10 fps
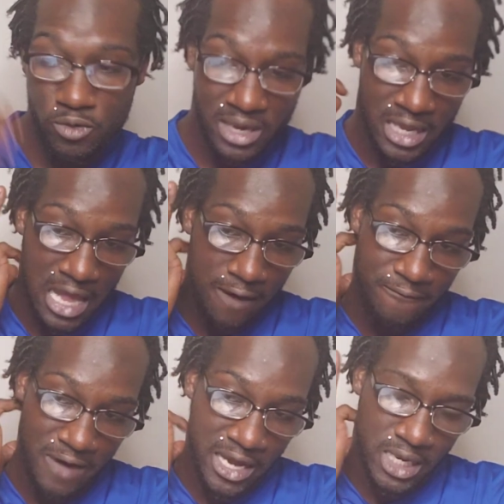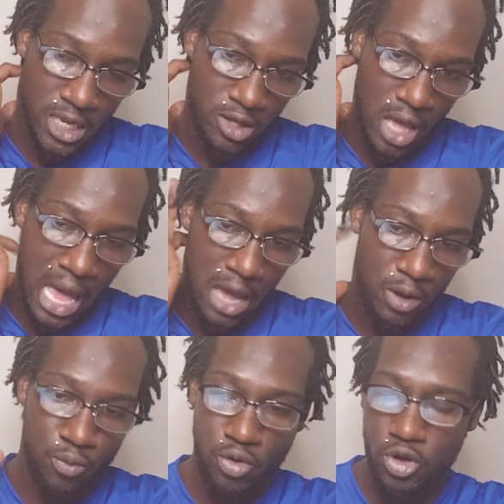cannot find it, I
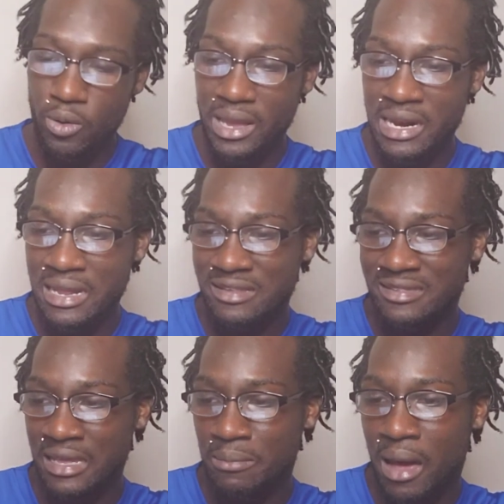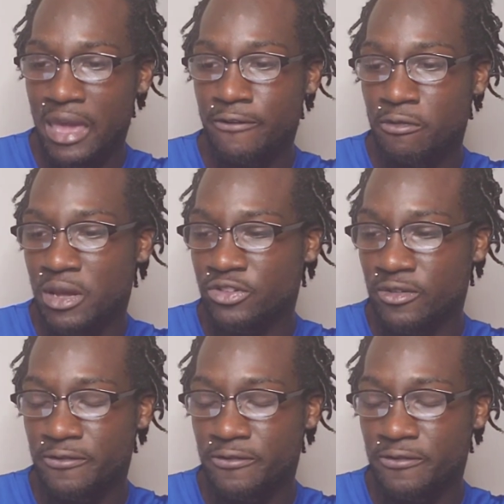will go ahead and extend my information.